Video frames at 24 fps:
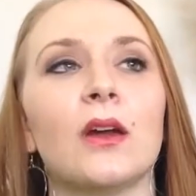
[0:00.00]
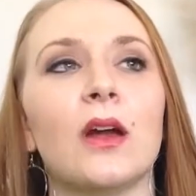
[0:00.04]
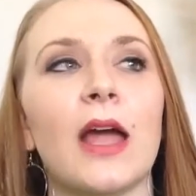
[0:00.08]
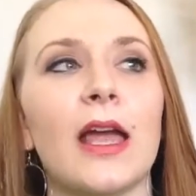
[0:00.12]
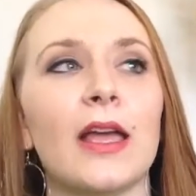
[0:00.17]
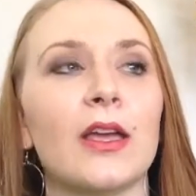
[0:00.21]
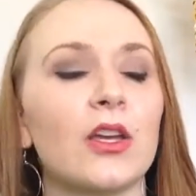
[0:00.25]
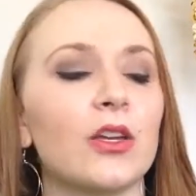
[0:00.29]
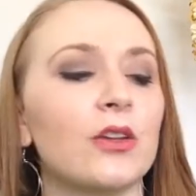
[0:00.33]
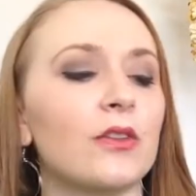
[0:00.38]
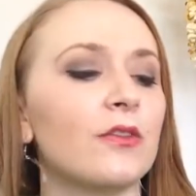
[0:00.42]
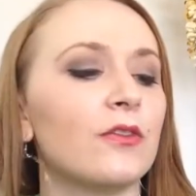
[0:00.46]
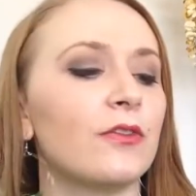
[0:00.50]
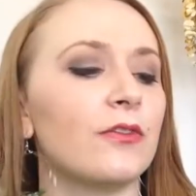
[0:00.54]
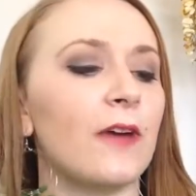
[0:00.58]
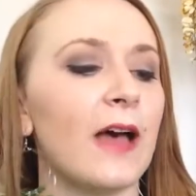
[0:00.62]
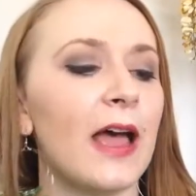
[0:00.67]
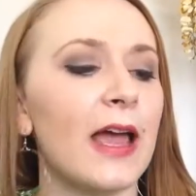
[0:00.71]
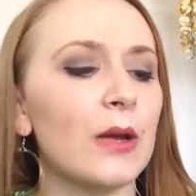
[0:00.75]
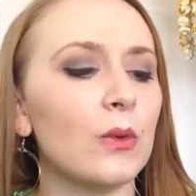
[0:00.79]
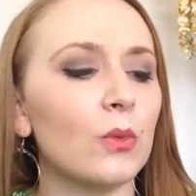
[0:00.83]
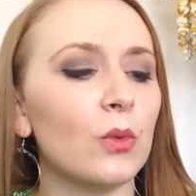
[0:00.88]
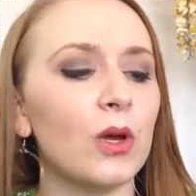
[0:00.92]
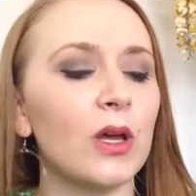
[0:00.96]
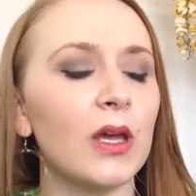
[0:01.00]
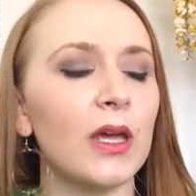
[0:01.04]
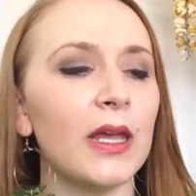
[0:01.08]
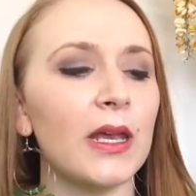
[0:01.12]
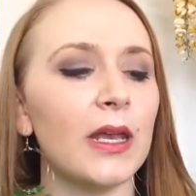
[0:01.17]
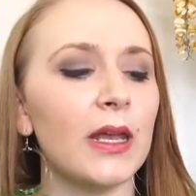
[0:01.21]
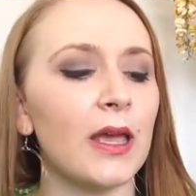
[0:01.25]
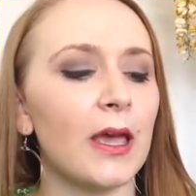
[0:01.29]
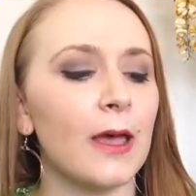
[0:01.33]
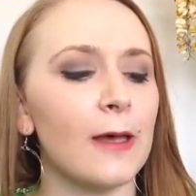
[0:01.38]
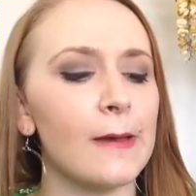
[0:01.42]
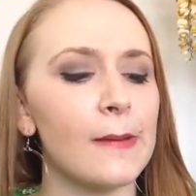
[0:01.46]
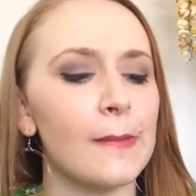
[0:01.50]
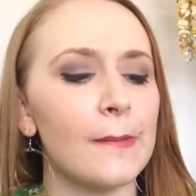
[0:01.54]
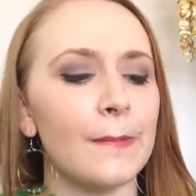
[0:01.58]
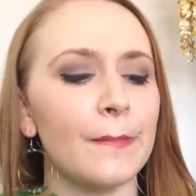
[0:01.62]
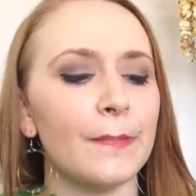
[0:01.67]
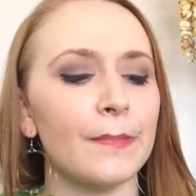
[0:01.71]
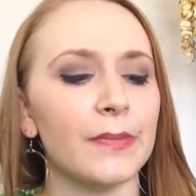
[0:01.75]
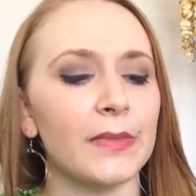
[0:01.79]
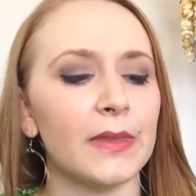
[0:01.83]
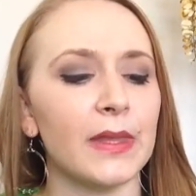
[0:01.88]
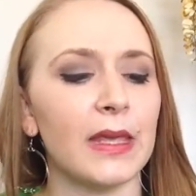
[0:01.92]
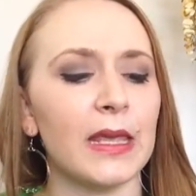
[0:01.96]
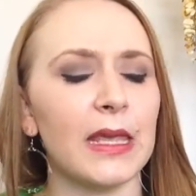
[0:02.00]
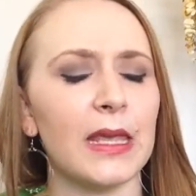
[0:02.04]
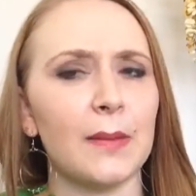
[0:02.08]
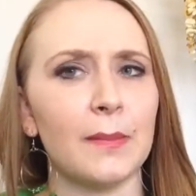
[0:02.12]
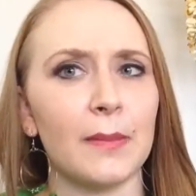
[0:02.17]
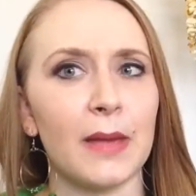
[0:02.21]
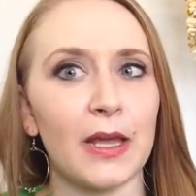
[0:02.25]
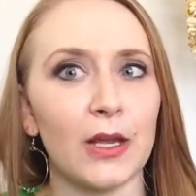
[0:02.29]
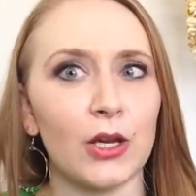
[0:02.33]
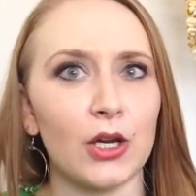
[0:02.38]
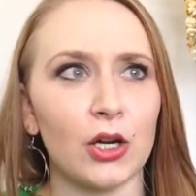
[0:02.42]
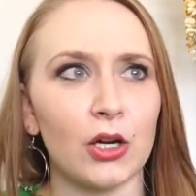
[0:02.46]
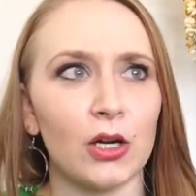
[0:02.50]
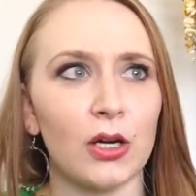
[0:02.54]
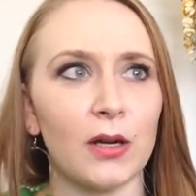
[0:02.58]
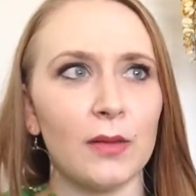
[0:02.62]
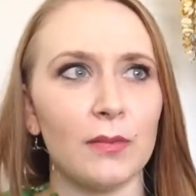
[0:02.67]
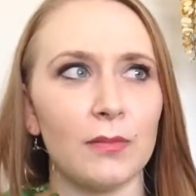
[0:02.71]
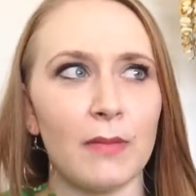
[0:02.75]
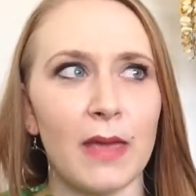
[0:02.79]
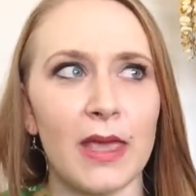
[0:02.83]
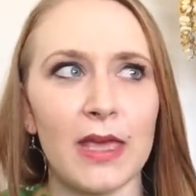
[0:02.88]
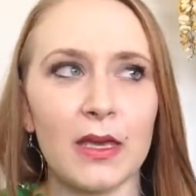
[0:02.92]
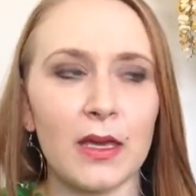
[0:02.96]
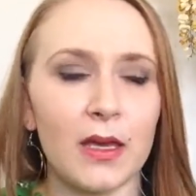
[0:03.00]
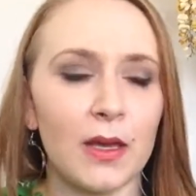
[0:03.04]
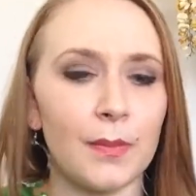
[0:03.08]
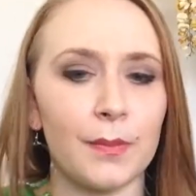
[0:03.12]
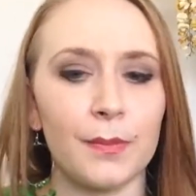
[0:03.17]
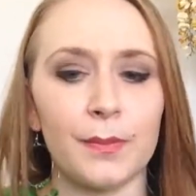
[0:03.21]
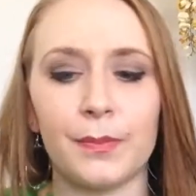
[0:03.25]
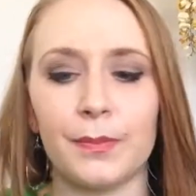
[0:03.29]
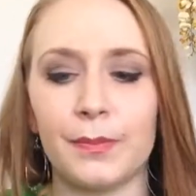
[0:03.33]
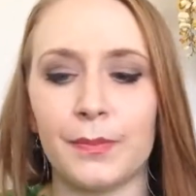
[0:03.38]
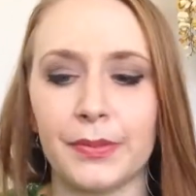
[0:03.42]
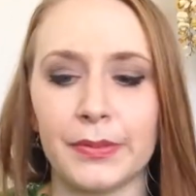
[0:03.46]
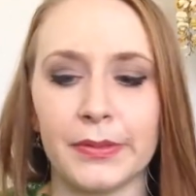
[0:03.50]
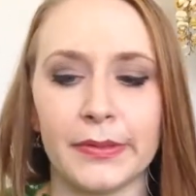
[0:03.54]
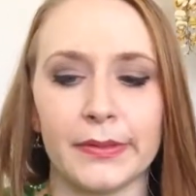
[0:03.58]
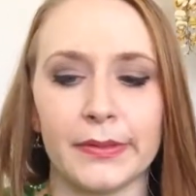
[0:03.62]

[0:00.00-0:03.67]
I couldn't find one in my current makeup